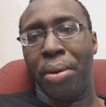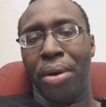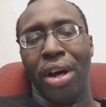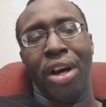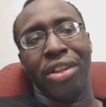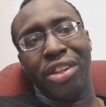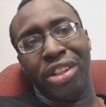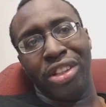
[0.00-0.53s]

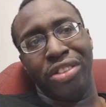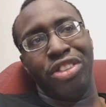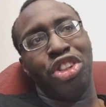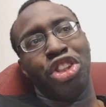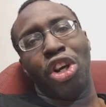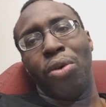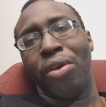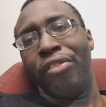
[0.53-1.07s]
on the
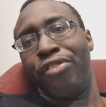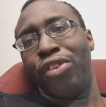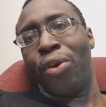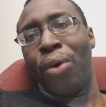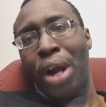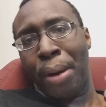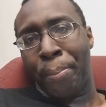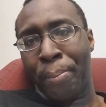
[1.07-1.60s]
showroom
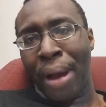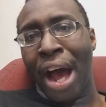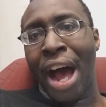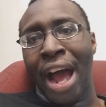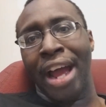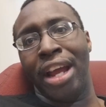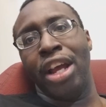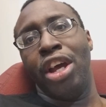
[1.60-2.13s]
floor and
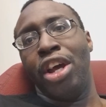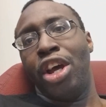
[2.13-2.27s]
buy,